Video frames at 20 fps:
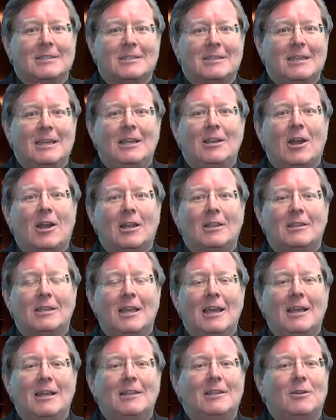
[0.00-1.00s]
scene on at the
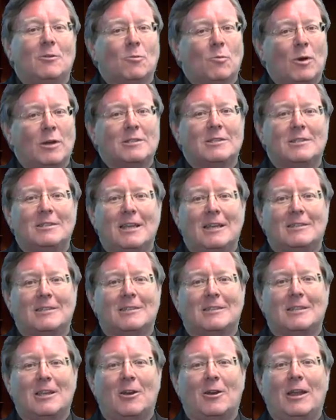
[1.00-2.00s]
end that wasn't
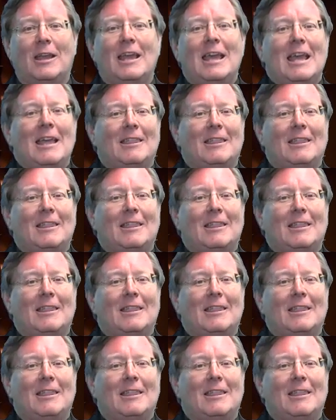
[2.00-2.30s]
necessary.